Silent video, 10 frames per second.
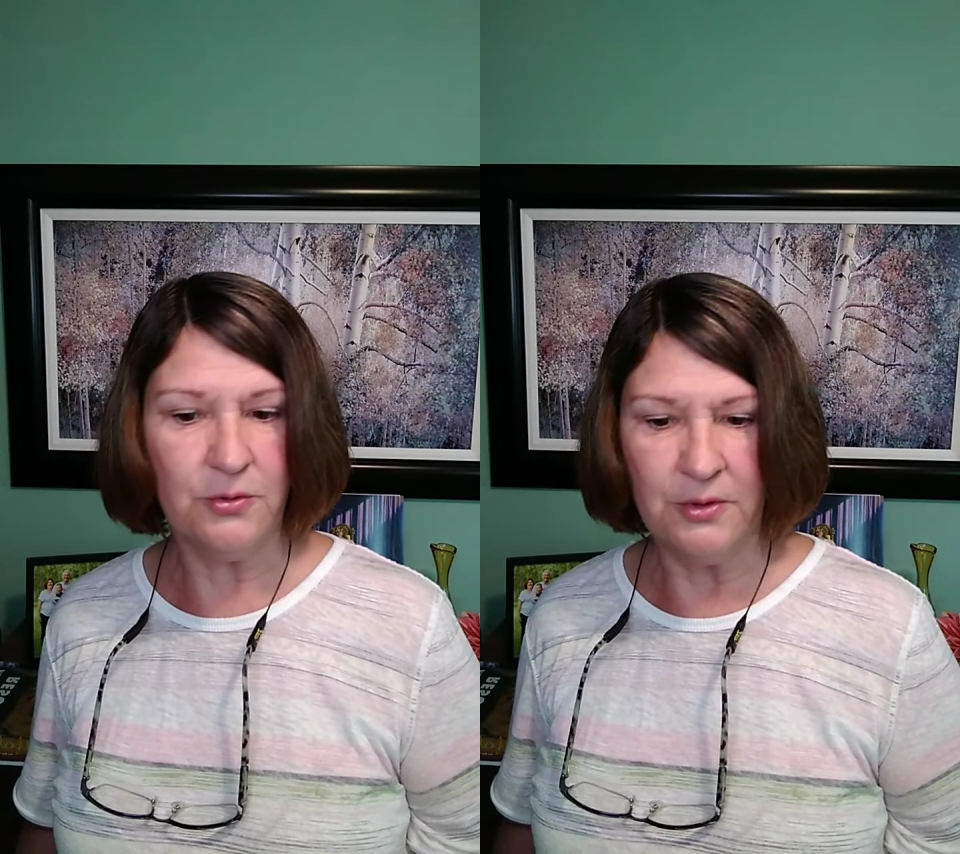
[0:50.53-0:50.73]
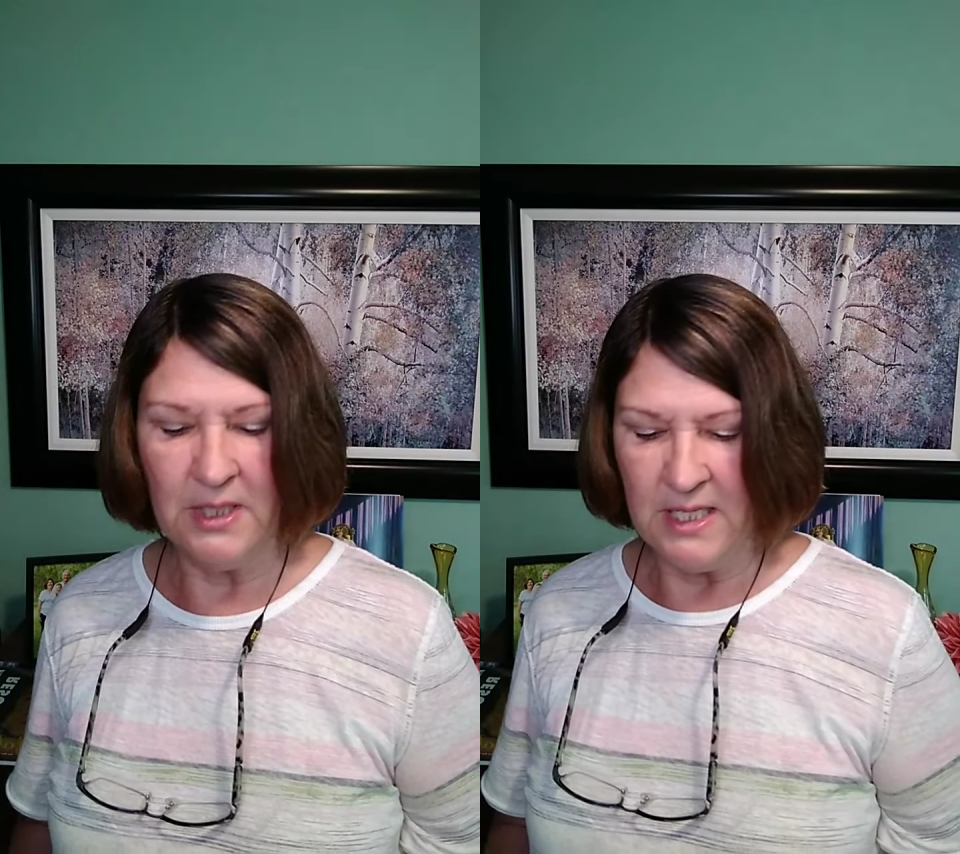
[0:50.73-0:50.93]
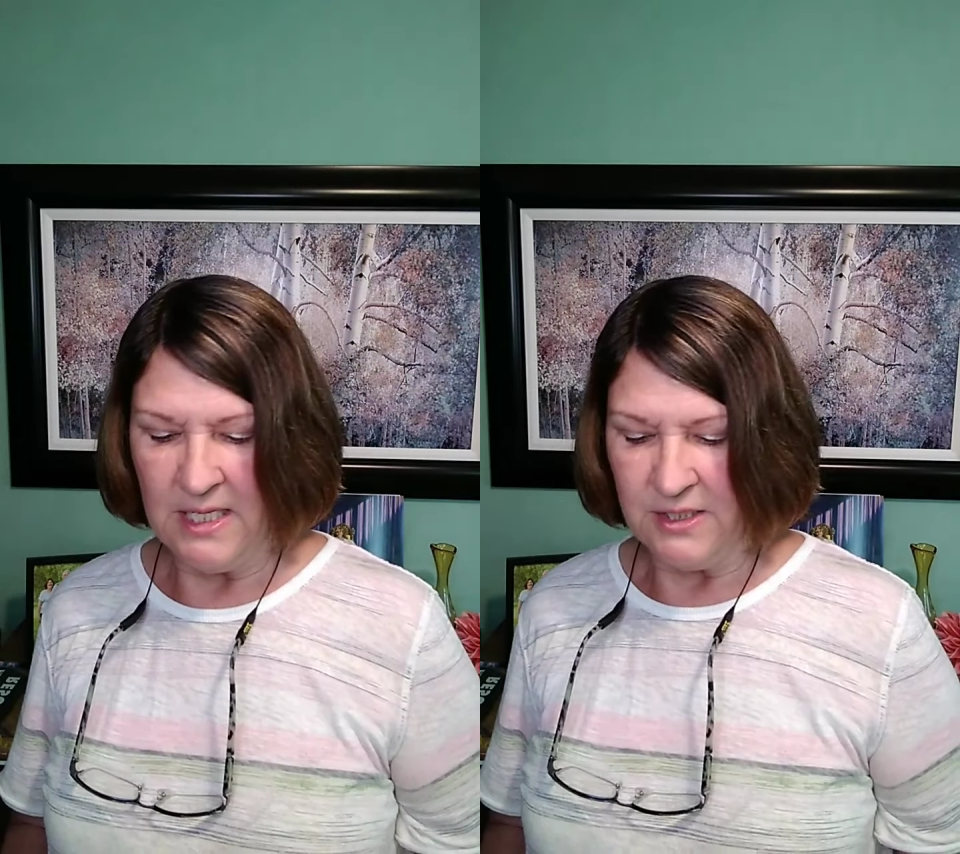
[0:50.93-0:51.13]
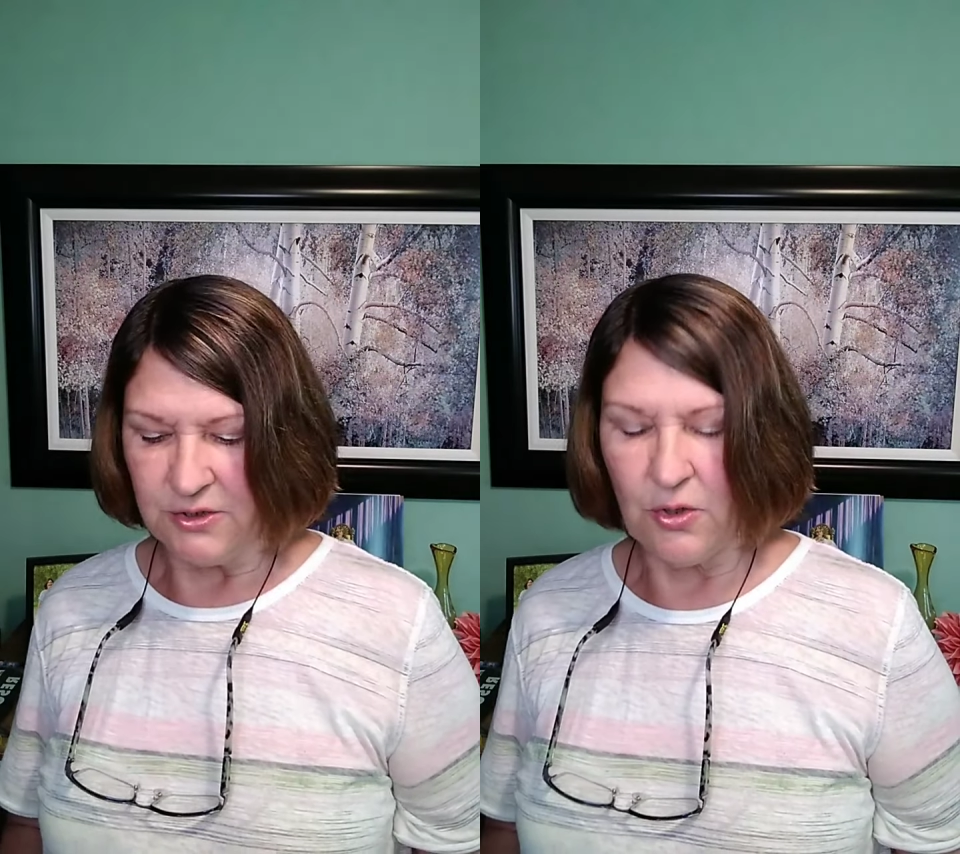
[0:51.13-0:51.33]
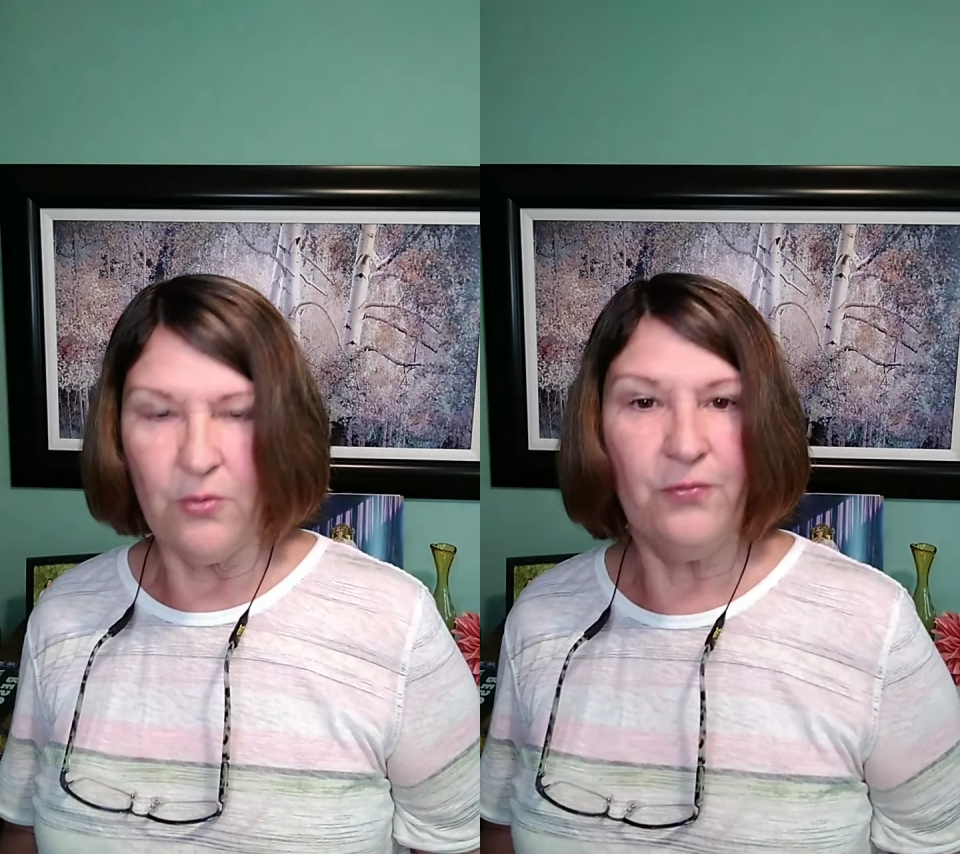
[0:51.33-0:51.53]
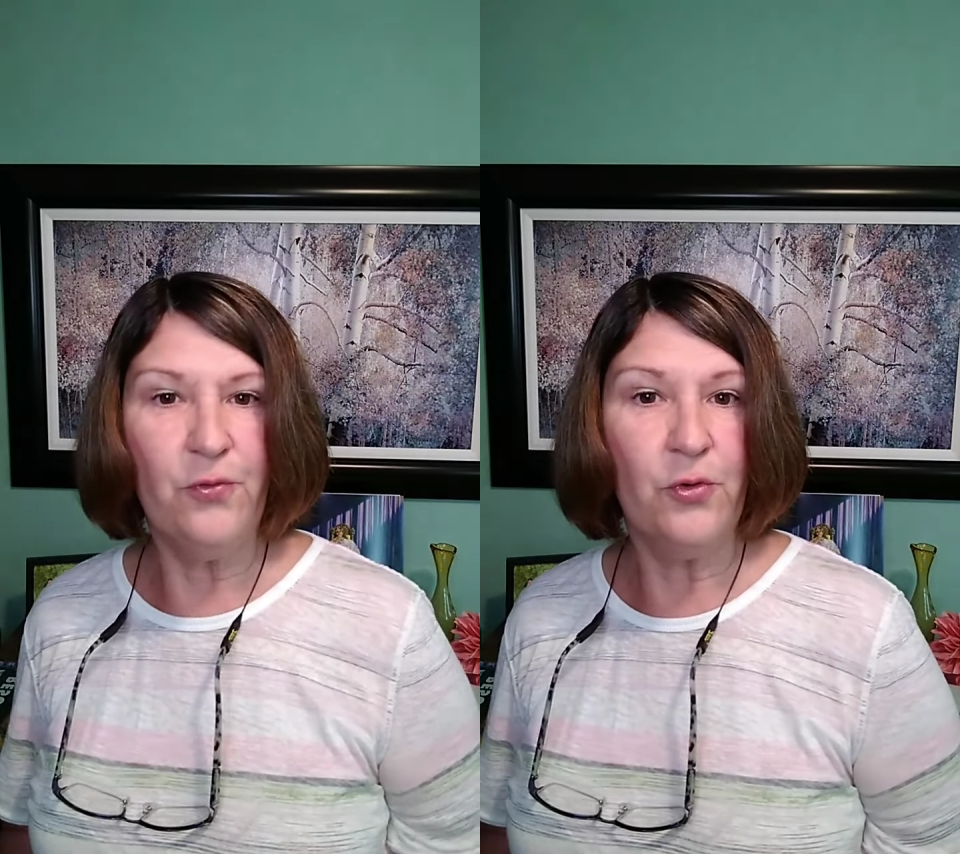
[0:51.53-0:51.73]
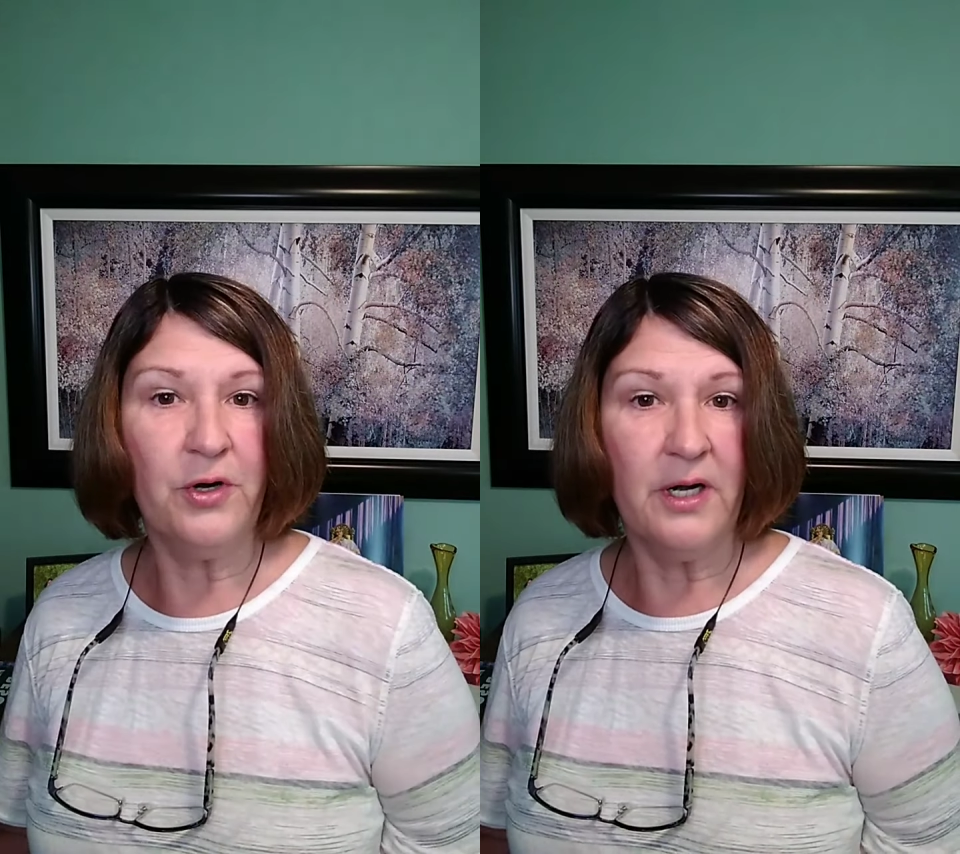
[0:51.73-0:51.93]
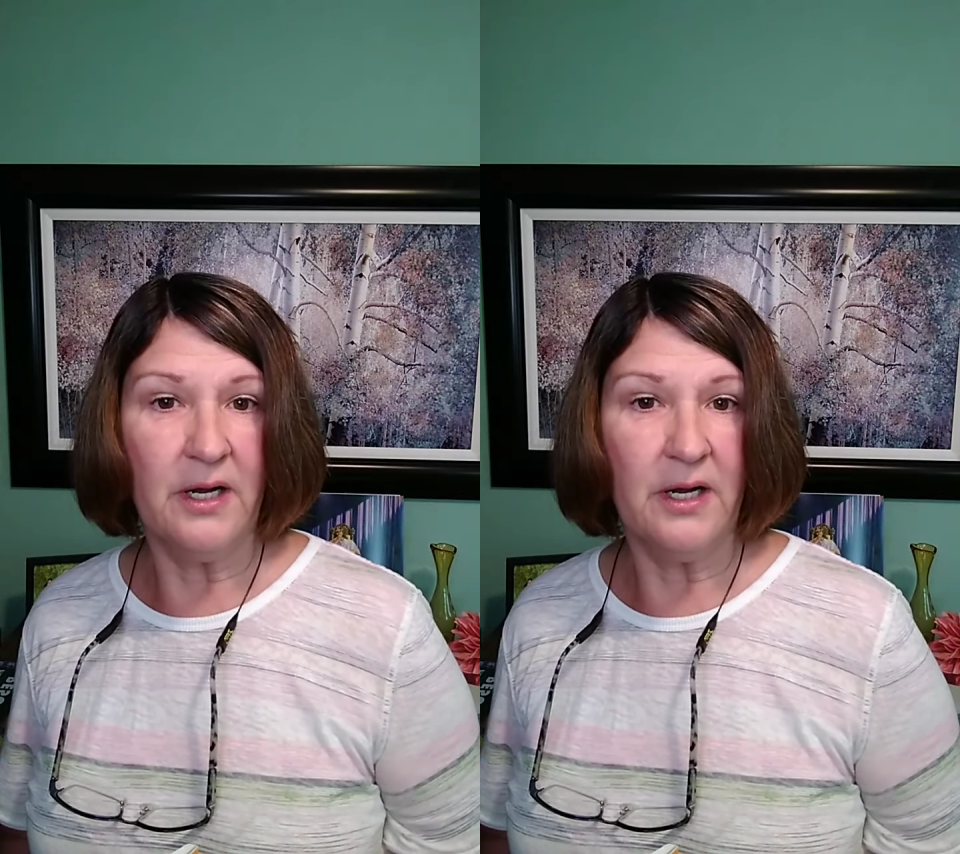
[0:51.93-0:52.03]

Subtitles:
So for a